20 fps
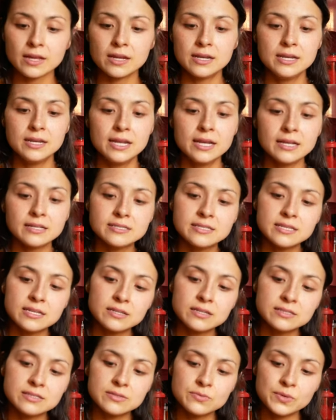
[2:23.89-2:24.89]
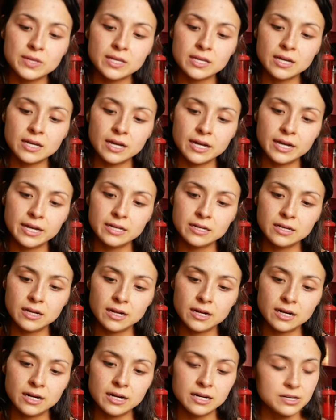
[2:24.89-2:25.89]
Next things we got
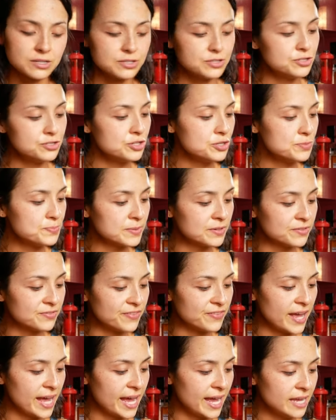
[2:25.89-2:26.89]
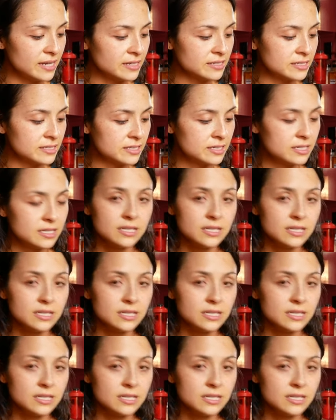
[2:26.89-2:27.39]
are super fat